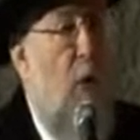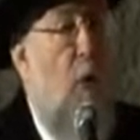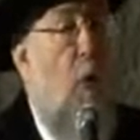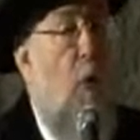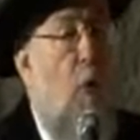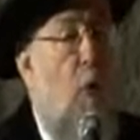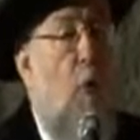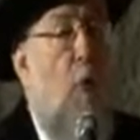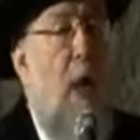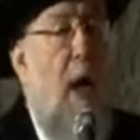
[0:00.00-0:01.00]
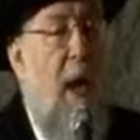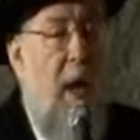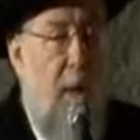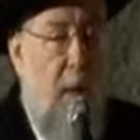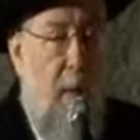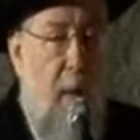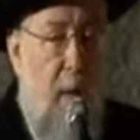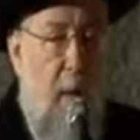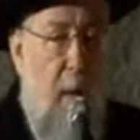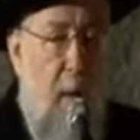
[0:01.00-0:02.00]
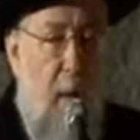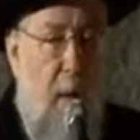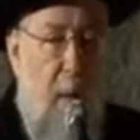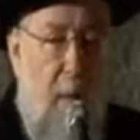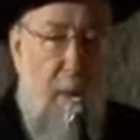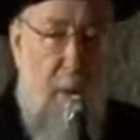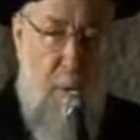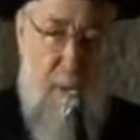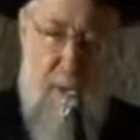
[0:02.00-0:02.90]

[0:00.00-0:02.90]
who were those